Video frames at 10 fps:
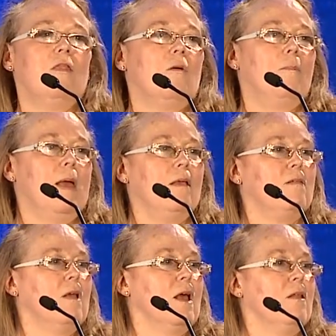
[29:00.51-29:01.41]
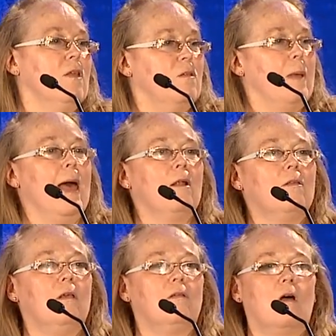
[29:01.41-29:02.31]
they're basing these
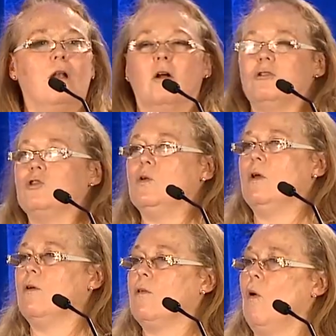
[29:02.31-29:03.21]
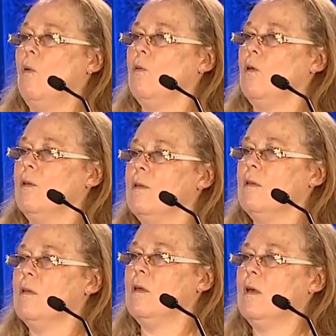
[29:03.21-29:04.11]
penalties on are 2 years old.
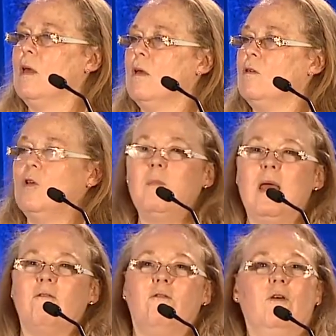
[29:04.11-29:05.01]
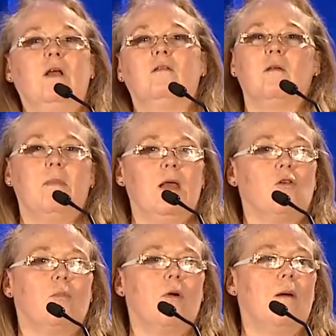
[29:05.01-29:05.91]
So you may have fixed a
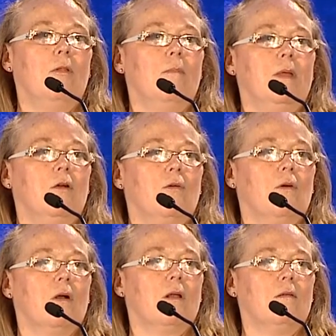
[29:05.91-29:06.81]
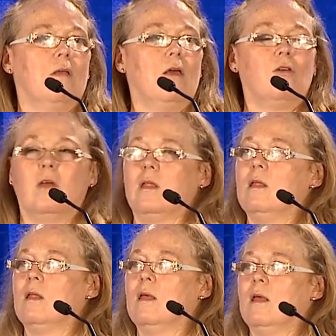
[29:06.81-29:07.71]
major problem in your organization,
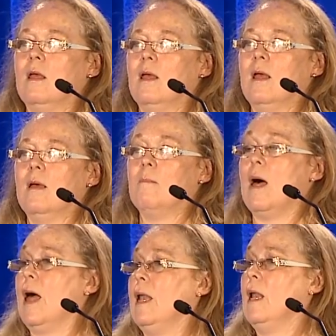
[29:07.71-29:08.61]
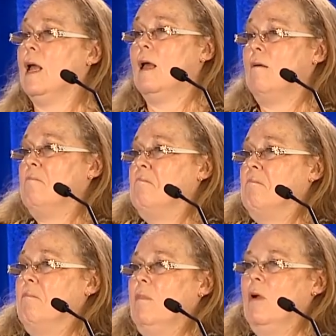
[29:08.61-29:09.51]
but
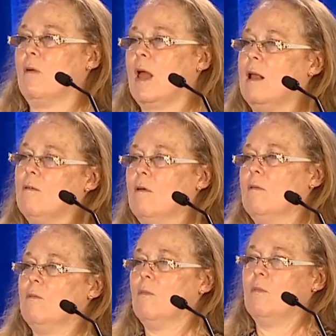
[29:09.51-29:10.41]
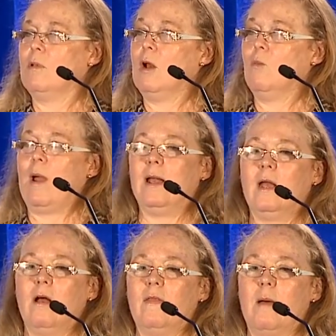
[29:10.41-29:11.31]
you're getting
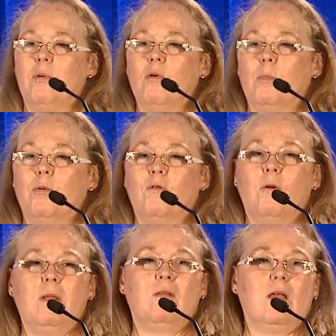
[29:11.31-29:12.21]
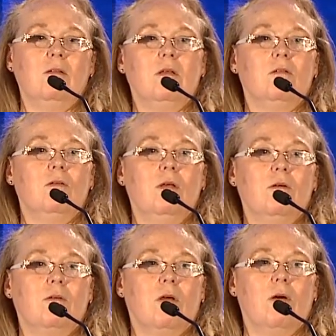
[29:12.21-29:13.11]
rated on that poor performance that you did 2
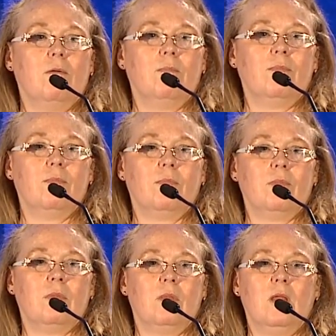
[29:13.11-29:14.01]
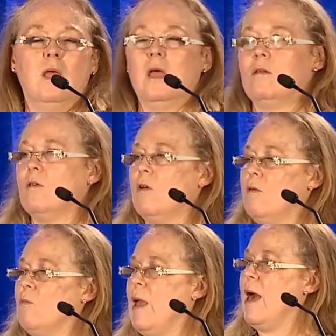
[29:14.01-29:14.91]
years ago. So
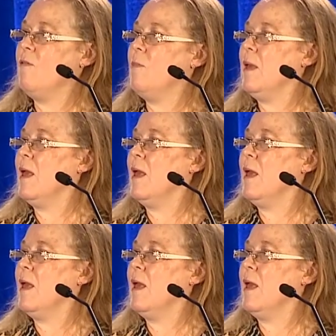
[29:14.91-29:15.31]
we have to be